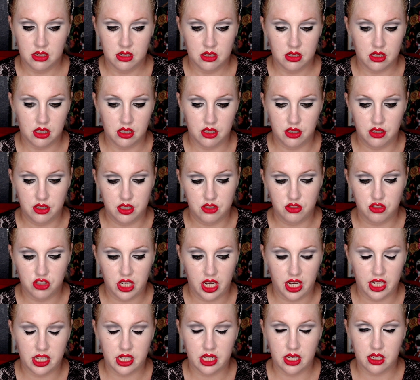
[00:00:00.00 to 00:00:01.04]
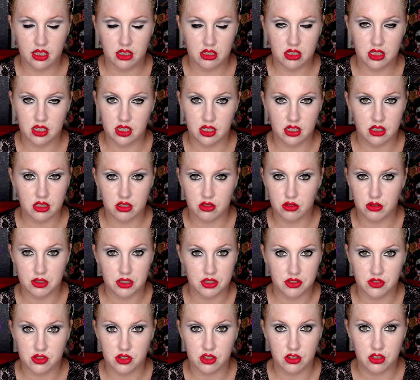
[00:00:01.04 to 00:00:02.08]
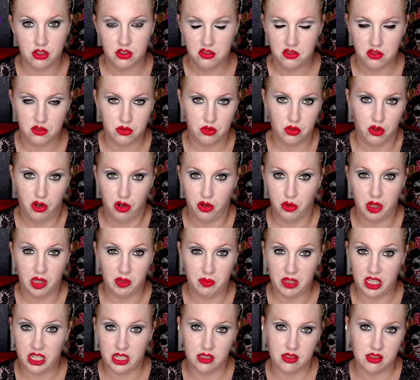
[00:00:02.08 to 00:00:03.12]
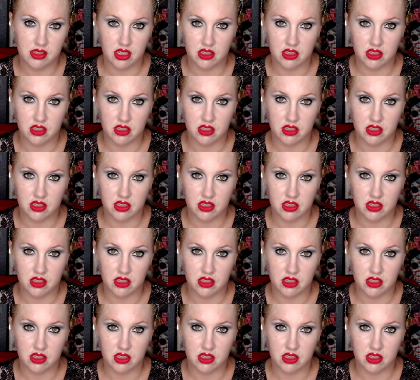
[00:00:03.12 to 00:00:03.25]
You know, the China clear crystal throwaway plates,